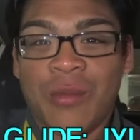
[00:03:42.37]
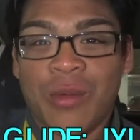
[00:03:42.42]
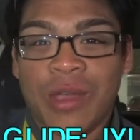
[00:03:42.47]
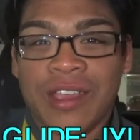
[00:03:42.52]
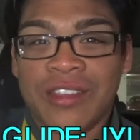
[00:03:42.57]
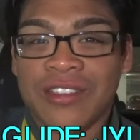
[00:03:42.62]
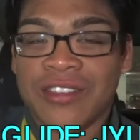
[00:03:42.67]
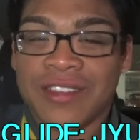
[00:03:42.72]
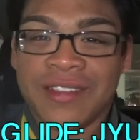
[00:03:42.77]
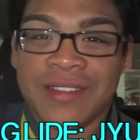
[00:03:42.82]
We
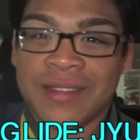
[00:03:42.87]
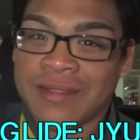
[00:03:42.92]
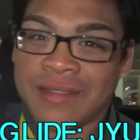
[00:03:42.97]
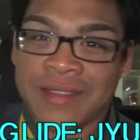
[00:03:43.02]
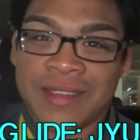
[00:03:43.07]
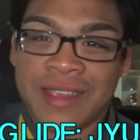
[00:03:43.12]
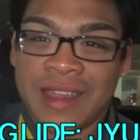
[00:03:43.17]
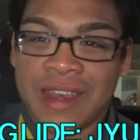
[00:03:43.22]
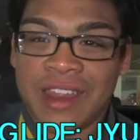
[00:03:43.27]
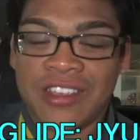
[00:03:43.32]
can just
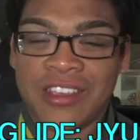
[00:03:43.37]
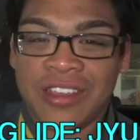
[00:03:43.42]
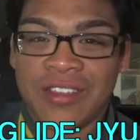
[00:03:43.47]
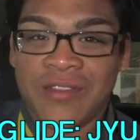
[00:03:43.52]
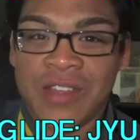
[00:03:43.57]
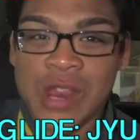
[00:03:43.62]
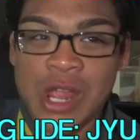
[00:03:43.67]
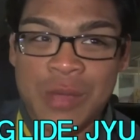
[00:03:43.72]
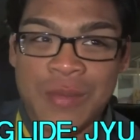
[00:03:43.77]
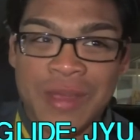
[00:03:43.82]
send each other
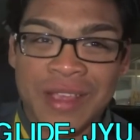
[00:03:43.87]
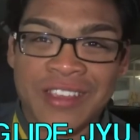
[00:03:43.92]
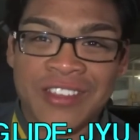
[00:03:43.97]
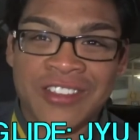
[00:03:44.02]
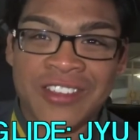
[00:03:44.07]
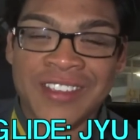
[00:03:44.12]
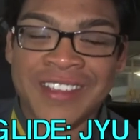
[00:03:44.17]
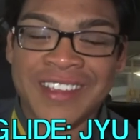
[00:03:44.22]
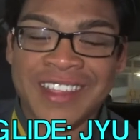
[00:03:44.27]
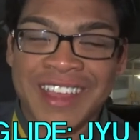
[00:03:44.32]
video
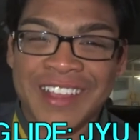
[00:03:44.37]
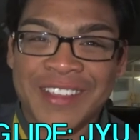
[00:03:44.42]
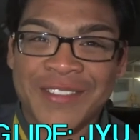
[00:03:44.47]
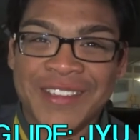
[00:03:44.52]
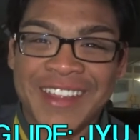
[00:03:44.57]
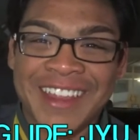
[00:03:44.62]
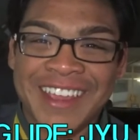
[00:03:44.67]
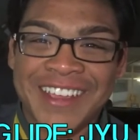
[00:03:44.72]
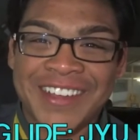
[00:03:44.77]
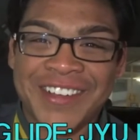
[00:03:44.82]
messages, so that's
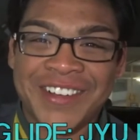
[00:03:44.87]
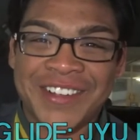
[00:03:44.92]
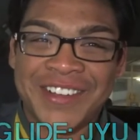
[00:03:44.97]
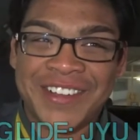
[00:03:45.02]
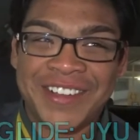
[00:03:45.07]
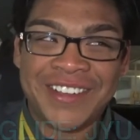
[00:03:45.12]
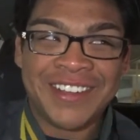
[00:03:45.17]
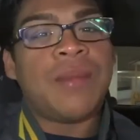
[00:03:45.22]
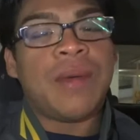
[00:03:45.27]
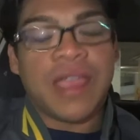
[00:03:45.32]
really
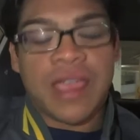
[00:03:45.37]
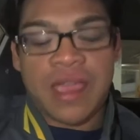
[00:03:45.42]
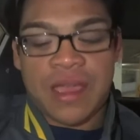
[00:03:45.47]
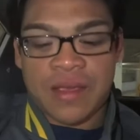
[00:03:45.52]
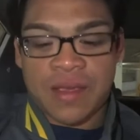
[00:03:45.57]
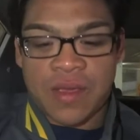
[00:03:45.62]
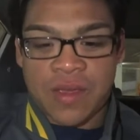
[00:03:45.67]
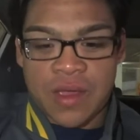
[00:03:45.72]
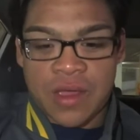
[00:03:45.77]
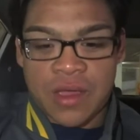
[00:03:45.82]
cool. But yeah,
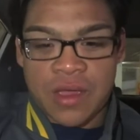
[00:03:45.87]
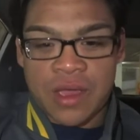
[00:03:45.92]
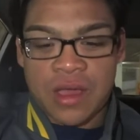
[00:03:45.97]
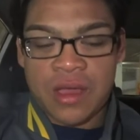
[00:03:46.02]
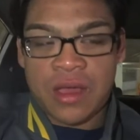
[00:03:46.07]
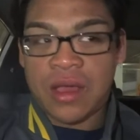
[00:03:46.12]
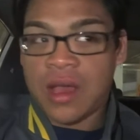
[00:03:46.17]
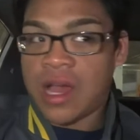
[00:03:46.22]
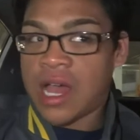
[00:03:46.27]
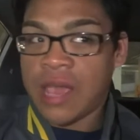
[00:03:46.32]
so
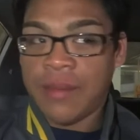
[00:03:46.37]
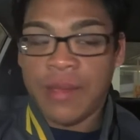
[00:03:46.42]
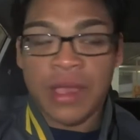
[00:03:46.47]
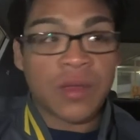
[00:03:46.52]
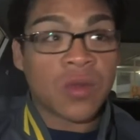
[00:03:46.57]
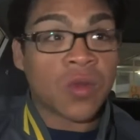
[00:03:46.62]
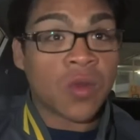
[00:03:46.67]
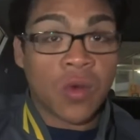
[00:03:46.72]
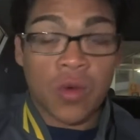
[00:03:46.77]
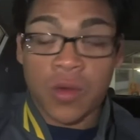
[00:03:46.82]
I'm
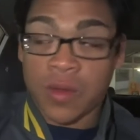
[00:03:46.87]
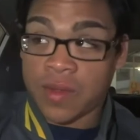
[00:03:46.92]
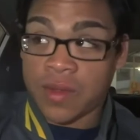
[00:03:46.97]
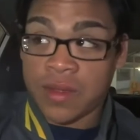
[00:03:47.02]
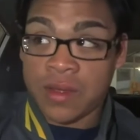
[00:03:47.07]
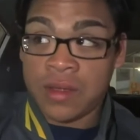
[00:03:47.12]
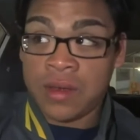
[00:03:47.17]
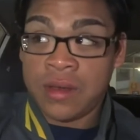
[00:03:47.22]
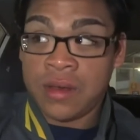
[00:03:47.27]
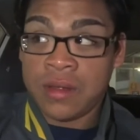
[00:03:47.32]

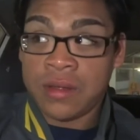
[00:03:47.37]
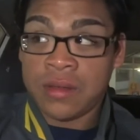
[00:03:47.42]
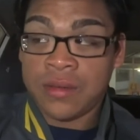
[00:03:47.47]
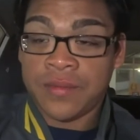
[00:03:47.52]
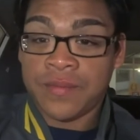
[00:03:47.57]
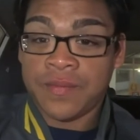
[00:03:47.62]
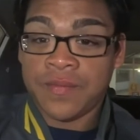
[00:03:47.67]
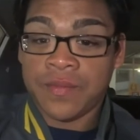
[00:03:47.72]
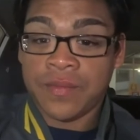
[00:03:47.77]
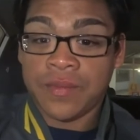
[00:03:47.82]
exhausted.
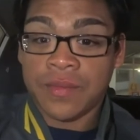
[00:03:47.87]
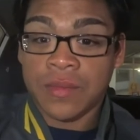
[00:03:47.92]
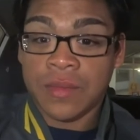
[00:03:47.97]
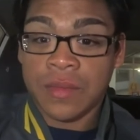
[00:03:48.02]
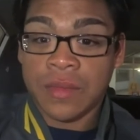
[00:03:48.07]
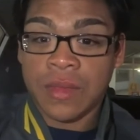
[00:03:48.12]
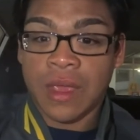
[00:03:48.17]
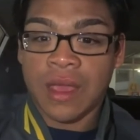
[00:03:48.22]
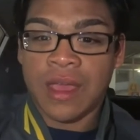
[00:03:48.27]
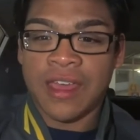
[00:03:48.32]

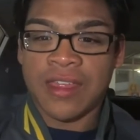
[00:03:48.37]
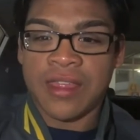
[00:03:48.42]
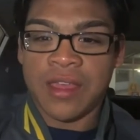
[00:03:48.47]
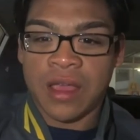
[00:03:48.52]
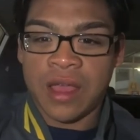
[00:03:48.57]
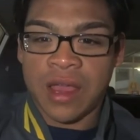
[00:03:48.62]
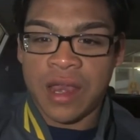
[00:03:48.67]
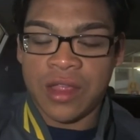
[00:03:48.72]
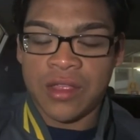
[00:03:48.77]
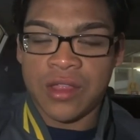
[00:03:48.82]
I think
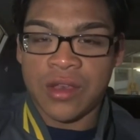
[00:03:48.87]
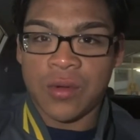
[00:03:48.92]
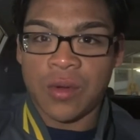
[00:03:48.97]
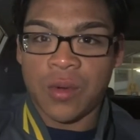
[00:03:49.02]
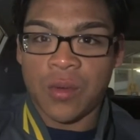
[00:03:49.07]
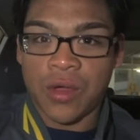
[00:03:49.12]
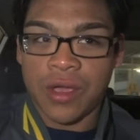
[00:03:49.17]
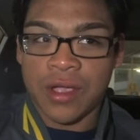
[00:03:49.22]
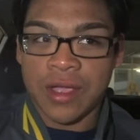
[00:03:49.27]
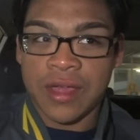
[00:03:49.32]
I need to do a
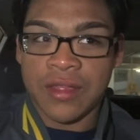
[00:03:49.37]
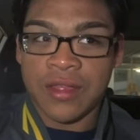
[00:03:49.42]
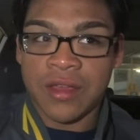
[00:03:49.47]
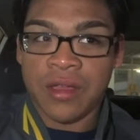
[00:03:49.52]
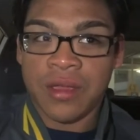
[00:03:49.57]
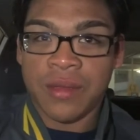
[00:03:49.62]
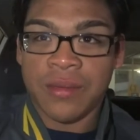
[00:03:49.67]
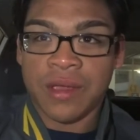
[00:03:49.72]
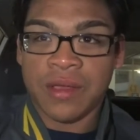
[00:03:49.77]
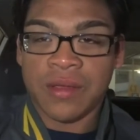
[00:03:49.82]
workout
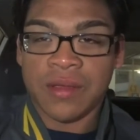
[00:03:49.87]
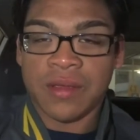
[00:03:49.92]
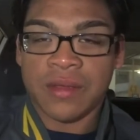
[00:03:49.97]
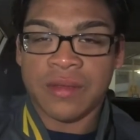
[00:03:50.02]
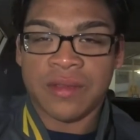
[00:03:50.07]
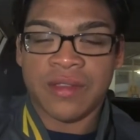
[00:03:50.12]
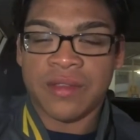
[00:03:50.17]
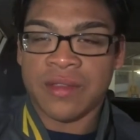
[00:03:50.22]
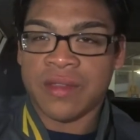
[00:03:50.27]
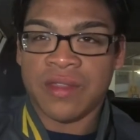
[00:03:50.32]
though,
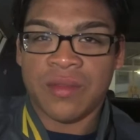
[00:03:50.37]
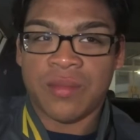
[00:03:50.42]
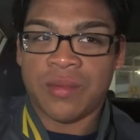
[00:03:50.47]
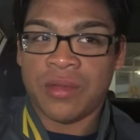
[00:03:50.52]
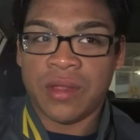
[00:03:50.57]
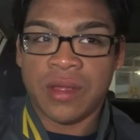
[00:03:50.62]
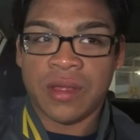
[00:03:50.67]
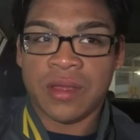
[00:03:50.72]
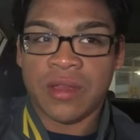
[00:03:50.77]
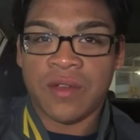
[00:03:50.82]
because just the
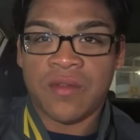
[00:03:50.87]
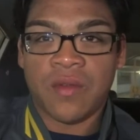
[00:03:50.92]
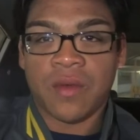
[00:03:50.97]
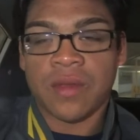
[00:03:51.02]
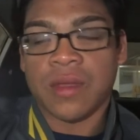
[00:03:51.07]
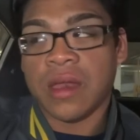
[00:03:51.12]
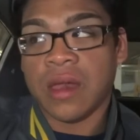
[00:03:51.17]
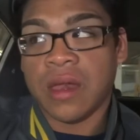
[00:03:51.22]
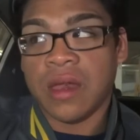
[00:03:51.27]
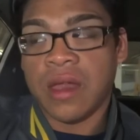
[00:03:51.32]
pool itself
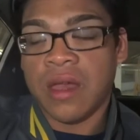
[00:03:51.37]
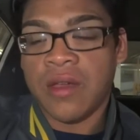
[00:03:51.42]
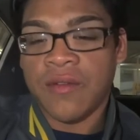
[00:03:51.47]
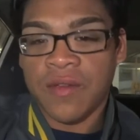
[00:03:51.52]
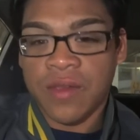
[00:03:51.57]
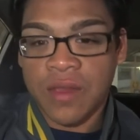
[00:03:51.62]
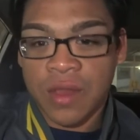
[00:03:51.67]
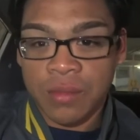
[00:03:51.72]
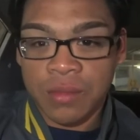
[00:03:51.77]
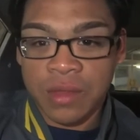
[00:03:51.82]
wasn't enough.
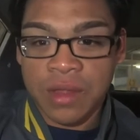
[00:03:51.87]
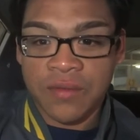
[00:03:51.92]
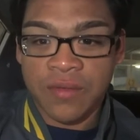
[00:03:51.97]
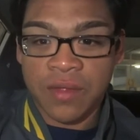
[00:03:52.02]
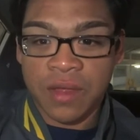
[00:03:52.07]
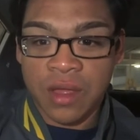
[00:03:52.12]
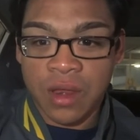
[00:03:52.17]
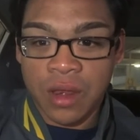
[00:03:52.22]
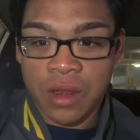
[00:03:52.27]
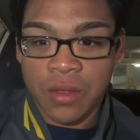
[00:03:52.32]
So I'm
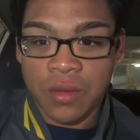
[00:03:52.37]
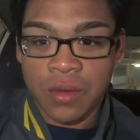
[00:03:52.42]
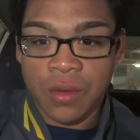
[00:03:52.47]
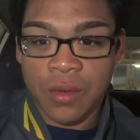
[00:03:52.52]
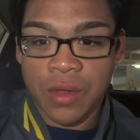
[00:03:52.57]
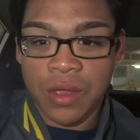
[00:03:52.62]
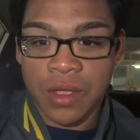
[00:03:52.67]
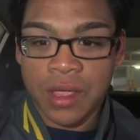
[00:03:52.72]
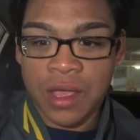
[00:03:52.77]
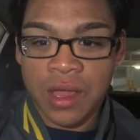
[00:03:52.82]
definitely going to do a
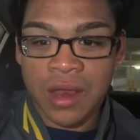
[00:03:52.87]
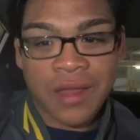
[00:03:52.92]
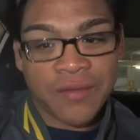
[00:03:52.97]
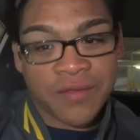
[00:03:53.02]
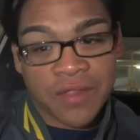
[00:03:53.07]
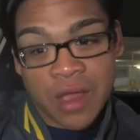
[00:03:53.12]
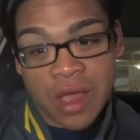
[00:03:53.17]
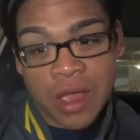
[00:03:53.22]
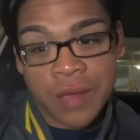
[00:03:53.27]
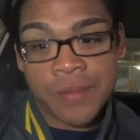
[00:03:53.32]
workout. I have
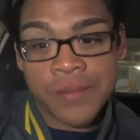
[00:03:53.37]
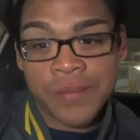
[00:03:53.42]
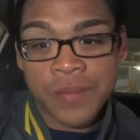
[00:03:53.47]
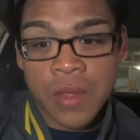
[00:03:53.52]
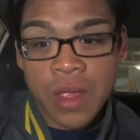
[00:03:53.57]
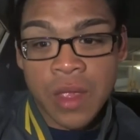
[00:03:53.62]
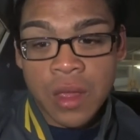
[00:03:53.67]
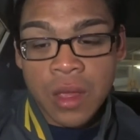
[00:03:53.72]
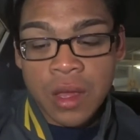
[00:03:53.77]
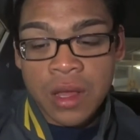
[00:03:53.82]
time.
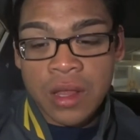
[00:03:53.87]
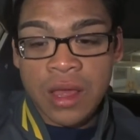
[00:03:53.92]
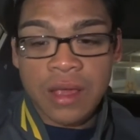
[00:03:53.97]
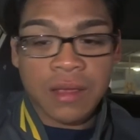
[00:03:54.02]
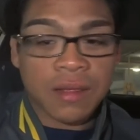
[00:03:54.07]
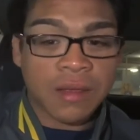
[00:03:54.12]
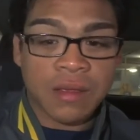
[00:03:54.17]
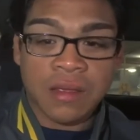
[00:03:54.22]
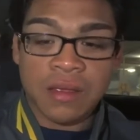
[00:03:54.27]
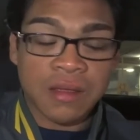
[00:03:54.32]

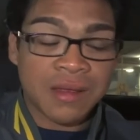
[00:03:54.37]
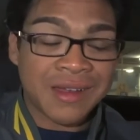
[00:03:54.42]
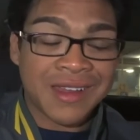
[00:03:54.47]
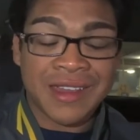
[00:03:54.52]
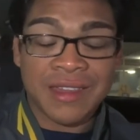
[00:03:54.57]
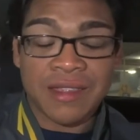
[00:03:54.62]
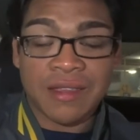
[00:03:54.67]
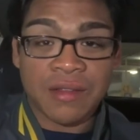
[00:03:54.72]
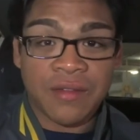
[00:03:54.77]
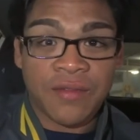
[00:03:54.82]
Class isn't
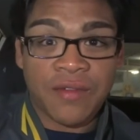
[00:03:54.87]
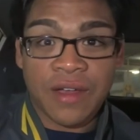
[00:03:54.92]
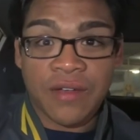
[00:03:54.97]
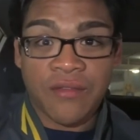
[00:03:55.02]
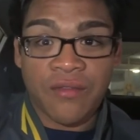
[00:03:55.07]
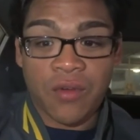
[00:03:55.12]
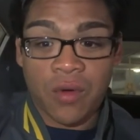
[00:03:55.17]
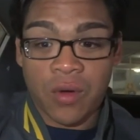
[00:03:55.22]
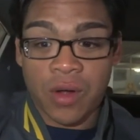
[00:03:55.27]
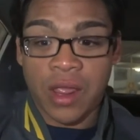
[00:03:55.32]
until five
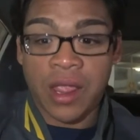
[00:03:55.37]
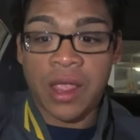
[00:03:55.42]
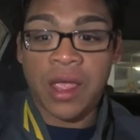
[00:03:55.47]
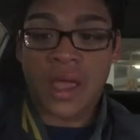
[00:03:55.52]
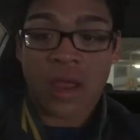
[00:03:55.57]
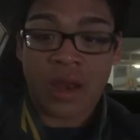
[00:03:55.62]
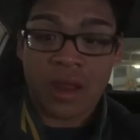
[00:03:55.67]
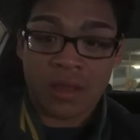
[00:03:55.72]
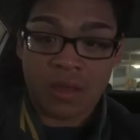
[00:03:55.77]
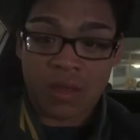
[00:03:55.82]
forty,
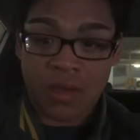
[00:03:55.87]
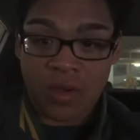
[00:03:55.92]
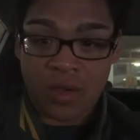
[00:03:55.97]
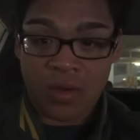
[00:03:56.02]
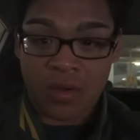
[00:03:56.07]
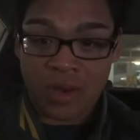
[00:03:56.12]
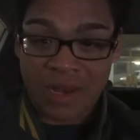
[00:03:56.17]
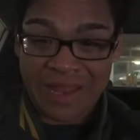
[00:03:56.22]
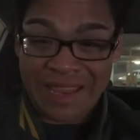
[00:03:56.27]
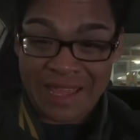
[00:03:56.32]
and it's
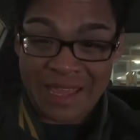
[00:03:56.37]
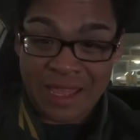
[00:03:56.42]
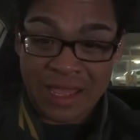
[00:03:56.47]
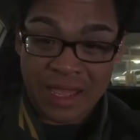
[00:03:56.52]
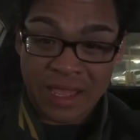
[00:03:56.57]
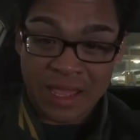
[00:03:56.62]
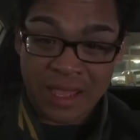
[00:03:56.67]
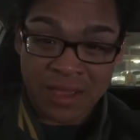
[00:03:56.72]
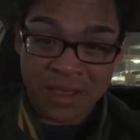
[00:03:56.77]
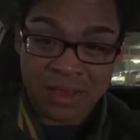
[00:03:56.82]

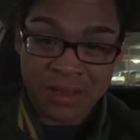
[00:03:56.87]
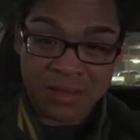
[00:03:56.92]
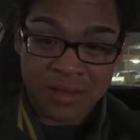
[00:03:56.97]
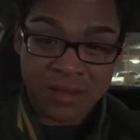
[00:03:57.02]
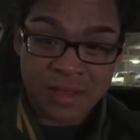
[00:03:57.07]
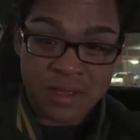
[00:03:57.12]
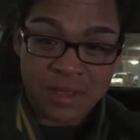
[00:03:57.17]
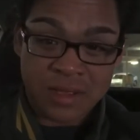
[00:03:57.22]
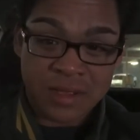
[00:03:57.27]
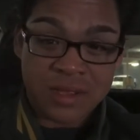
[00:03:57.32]
only
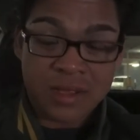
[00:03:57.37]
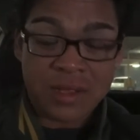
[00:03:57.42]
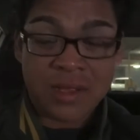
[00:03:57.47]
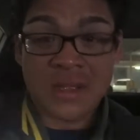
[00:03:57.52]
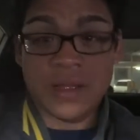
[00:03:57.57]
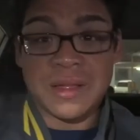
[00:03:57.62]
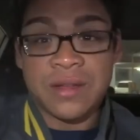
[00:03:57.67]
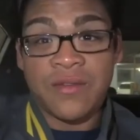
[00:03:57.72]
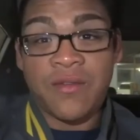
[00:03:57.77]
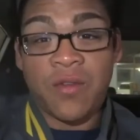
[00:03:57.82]

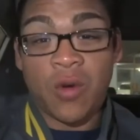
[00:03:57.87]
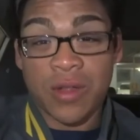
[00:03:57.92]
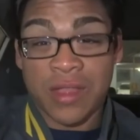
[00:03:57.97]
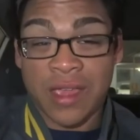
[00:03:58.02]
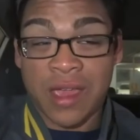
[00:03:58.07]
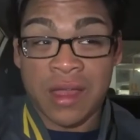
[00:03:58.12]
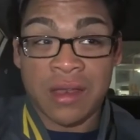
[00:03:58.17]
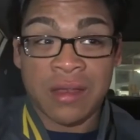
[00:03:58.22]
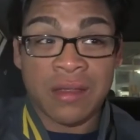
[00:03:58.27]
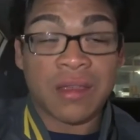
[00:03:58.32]
four
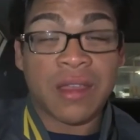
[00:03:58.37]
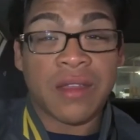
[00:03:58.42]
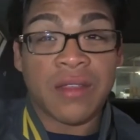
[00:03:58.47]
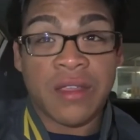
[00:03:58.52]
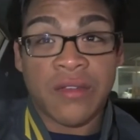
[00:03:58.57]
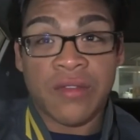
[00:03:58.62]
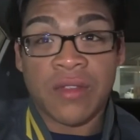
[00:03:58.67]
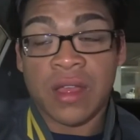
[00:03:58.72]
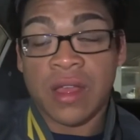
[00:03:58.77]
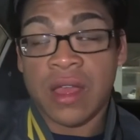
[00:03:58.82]
ten. So I
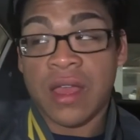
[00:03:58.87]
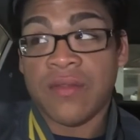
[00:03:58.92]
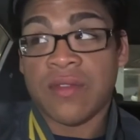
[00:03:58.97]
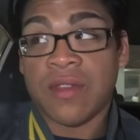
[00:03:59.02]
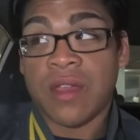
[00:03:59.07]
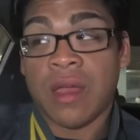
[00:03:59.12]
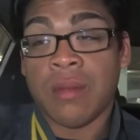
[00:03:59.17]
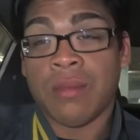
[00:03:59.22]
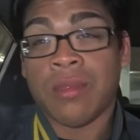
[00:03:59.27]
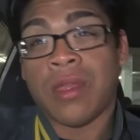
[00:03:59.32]
definitely have
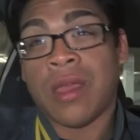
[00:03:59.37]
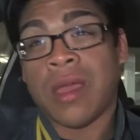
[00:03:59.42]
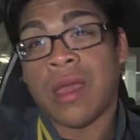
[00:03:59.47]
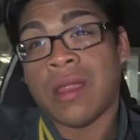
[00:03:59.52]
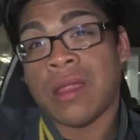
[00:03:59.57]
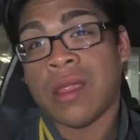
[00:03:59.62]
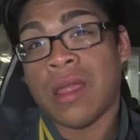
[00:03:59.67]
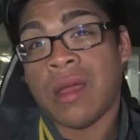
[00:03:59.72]
time then.